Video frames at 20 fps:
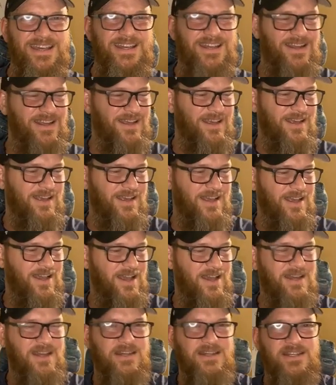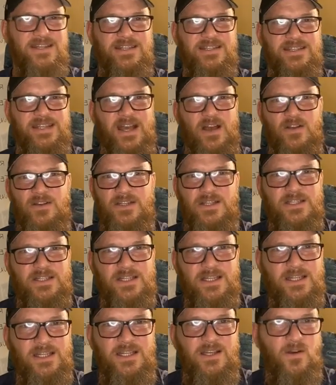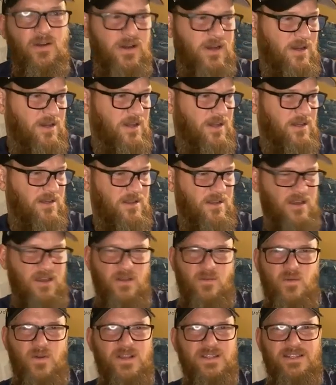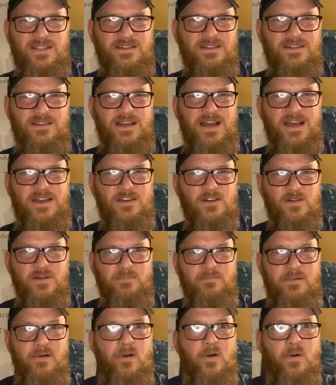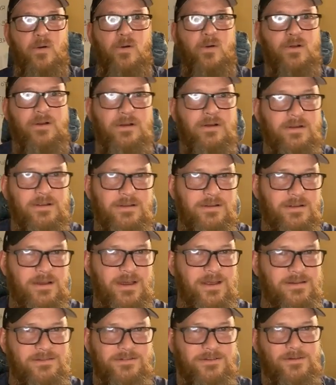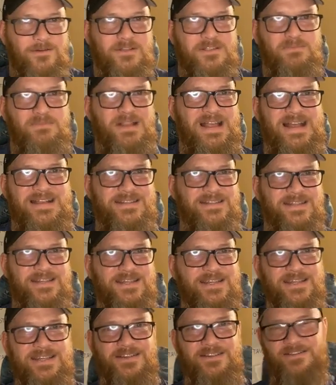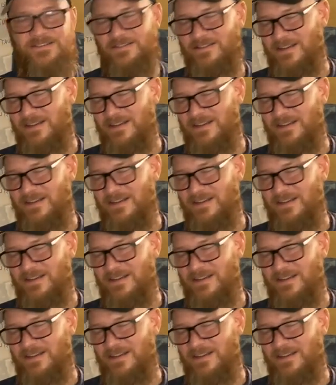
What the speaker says: it and sounded tinny or it wasn't, I don't know, it broke or I don't know, it's plasticky